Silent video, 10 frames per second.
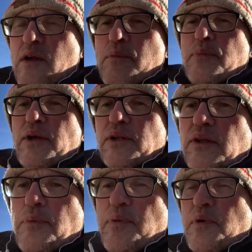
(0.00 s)

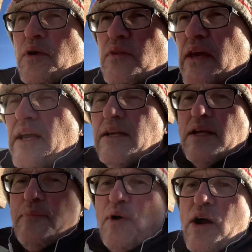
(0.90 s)
build the
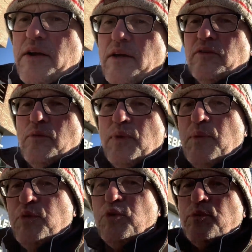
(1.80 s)
antibodies in
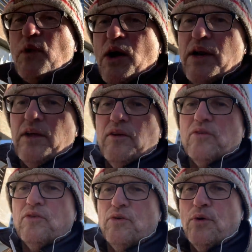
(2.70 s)
people's bodies
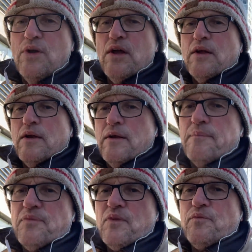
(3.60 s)
to
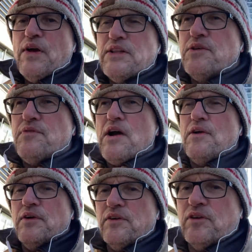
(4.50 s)
fight the
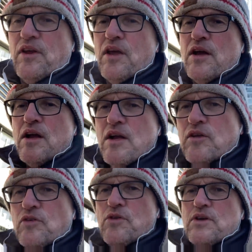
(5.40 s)
virus
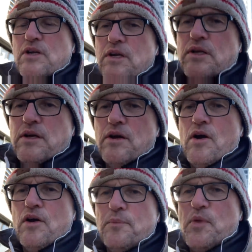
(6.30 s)
so that it didn't
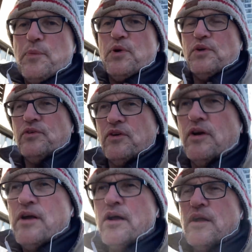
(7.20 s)
harm the
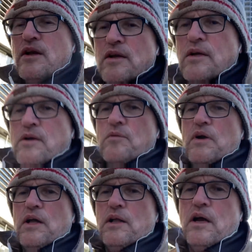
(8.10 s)
person.
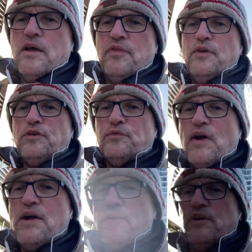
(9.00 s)
Well, this
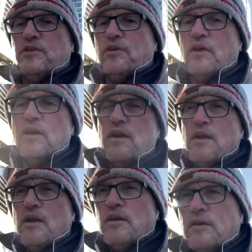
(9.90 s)
virus,
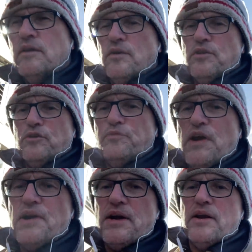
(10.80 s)
you know, this
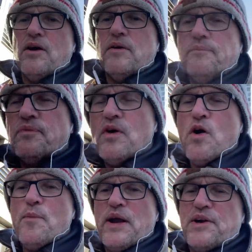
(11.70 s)
variant
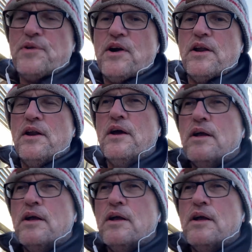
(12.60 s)
Omicron